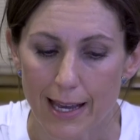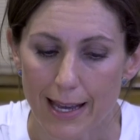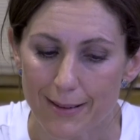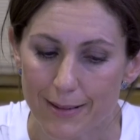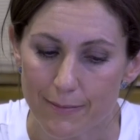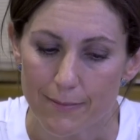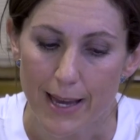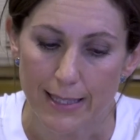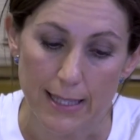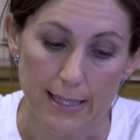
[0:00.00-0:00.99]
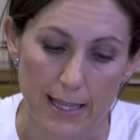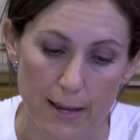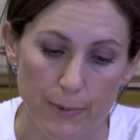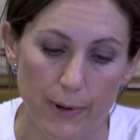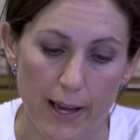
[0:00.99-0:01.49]
It makes a
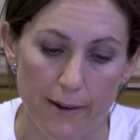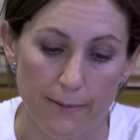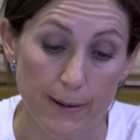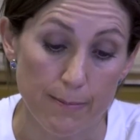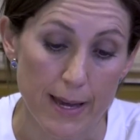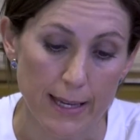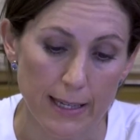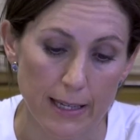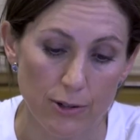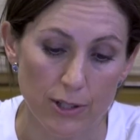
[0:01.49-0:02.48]
step we have been making